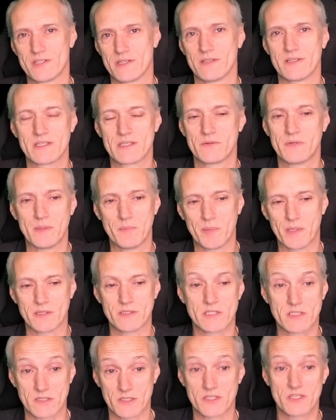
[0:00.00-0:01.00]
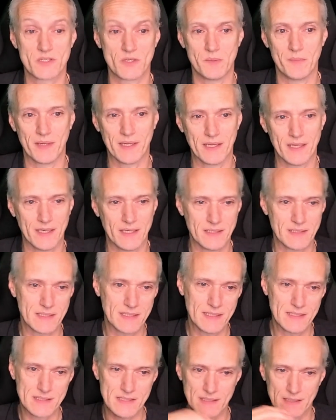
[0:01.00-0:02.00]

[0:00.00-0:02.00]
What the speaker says: onto it because it's got so many ideas in